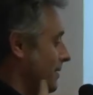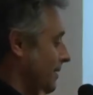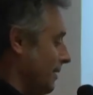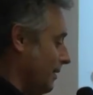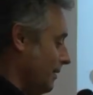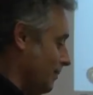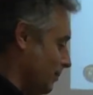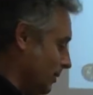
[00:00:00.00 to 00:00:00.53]

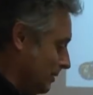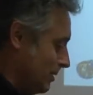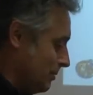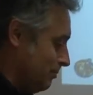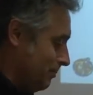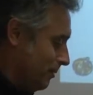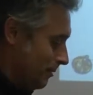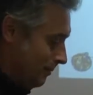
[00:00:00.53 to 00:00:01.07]
say, what is
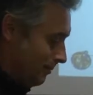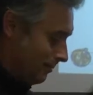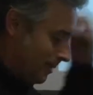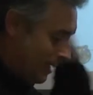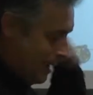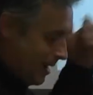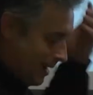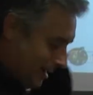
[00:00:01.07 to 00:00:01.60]

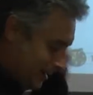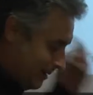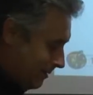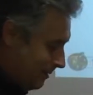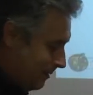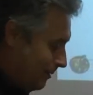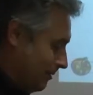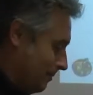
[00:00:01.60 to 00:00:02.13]
behind
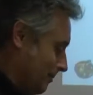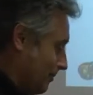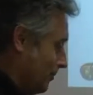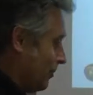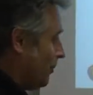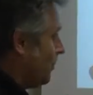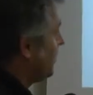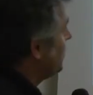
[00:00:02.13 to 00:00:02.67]
all
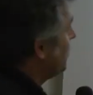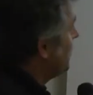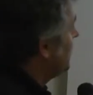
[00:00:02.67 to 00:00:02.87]
of what we